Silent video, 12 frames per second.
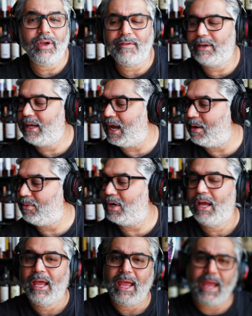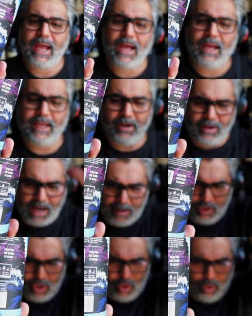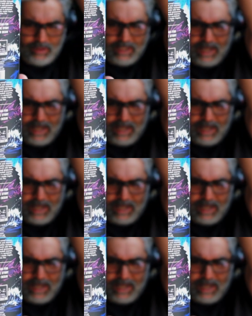you have a camera, here, I'm gonna hold